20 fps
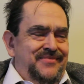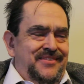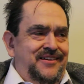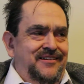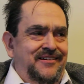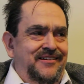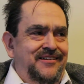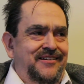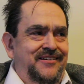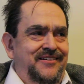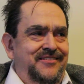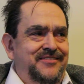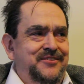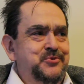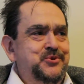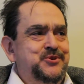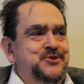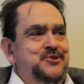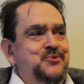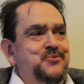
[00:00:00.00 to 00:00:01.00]
there
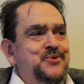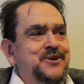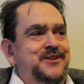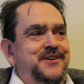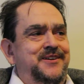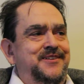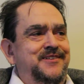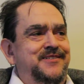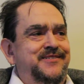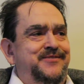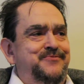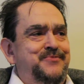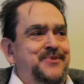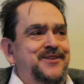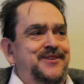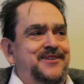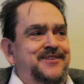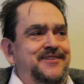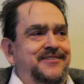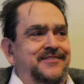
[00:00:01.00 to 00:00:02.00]
was no way to get his
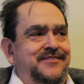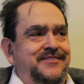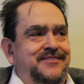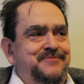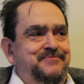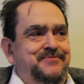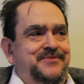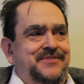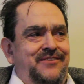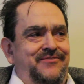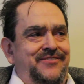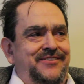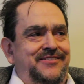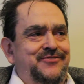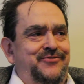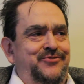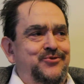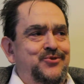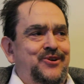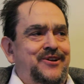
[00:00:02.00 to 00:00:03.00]
money. He ended up having to
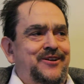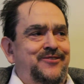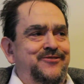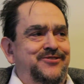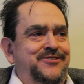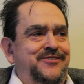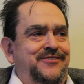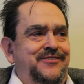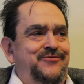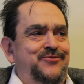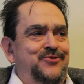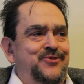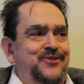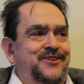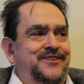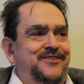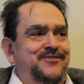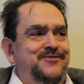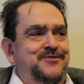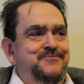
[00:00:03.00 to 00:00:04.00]
fork
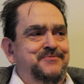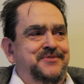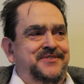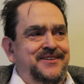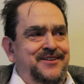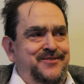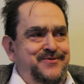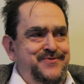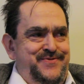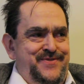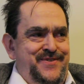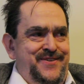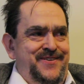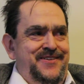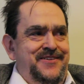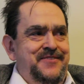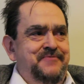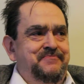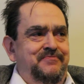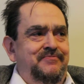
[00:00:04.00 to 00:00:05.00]
it out himself.
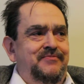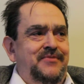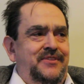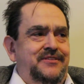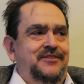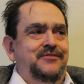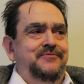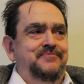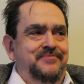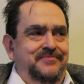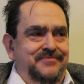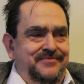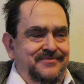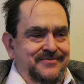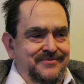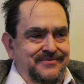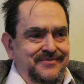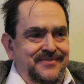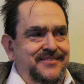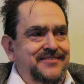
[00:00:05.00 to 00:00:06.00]
Now,
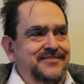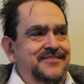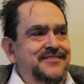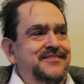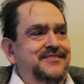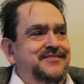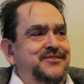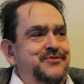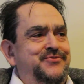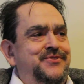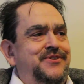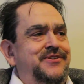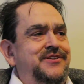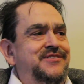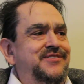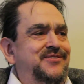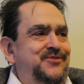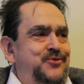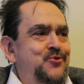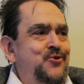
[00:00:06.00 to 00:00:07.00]
it's a
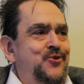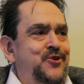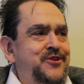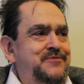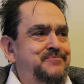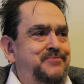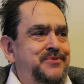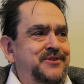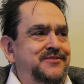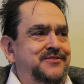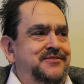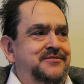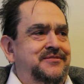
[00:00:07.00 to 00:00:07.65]
funny story, but